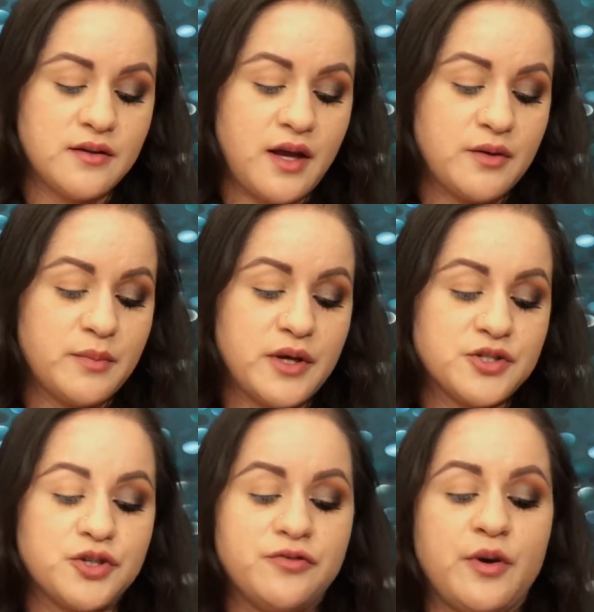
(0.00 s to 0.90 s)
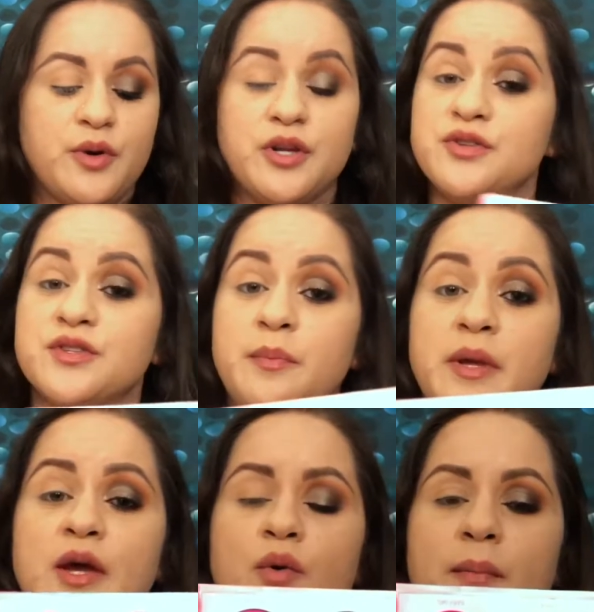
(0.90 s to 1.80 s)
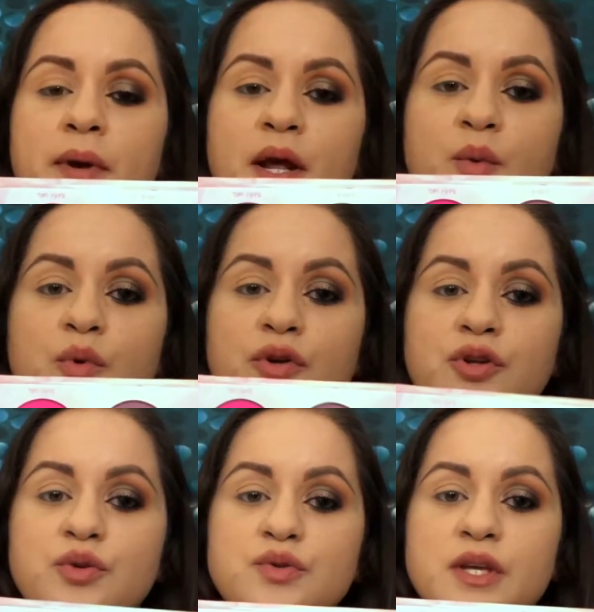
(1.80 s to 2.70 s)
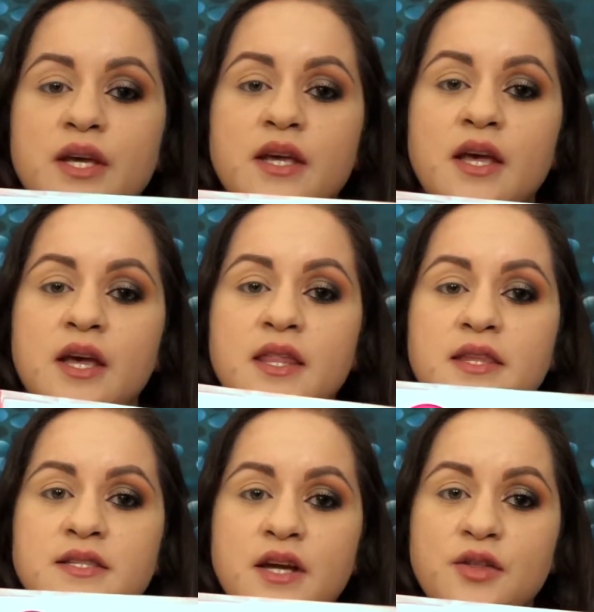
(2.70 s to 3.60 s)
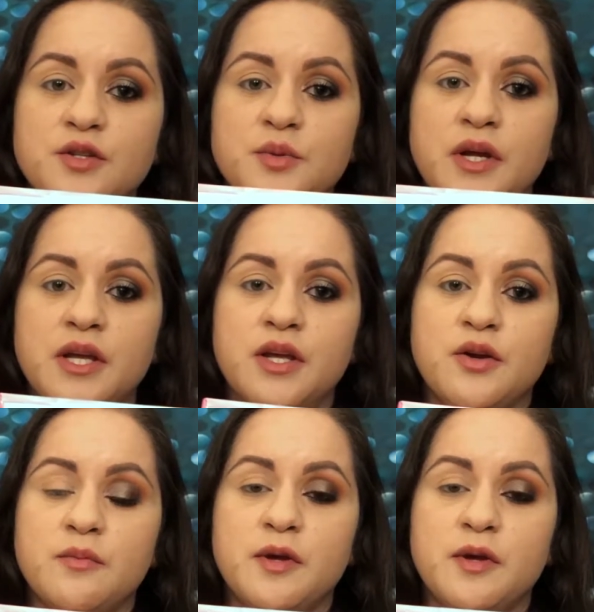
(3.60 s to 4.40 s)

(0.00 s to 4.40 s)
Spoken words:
I'm not sure if I want to use the pink one, but I will use like these colors right here and